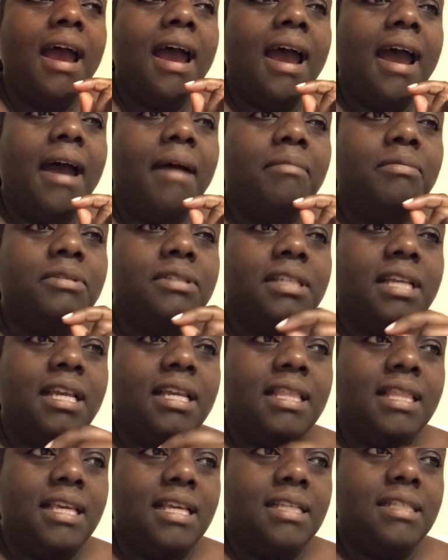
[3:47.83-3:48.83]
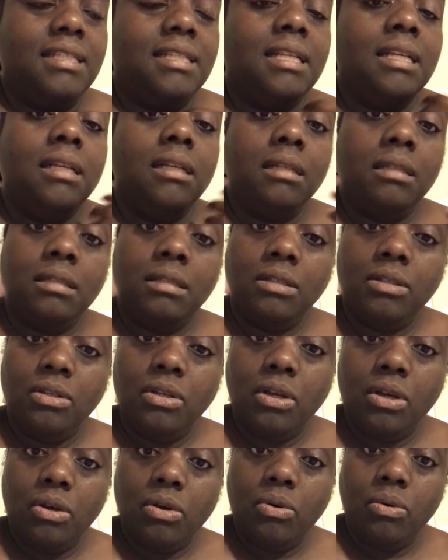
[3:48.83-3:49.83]
I will say this, you
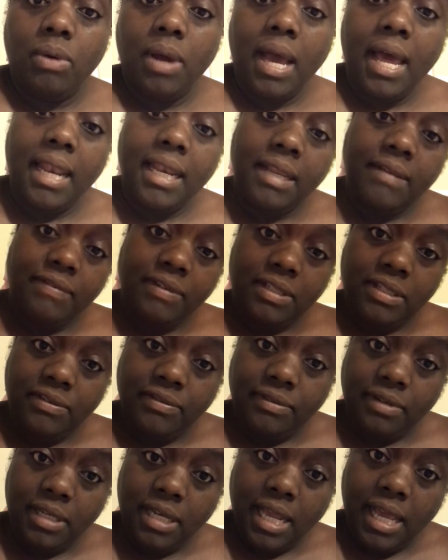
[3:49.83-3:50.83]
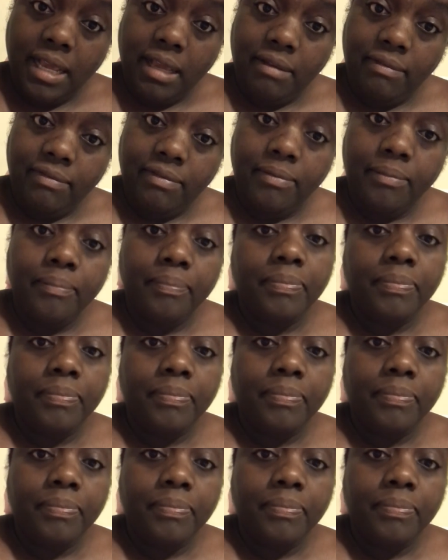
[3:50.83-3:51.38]
know, I live a different life.